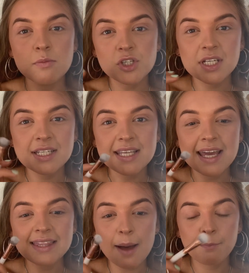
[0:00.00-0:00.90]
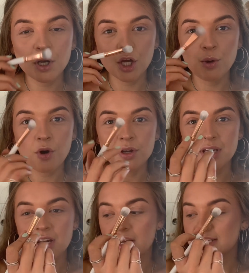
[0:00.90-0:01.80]
just going to take that blue on a
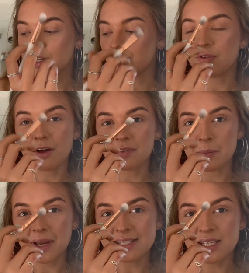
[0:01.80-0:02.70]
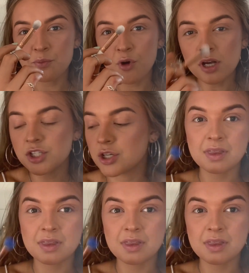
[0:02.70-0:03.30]
nice little fluffy blending brush.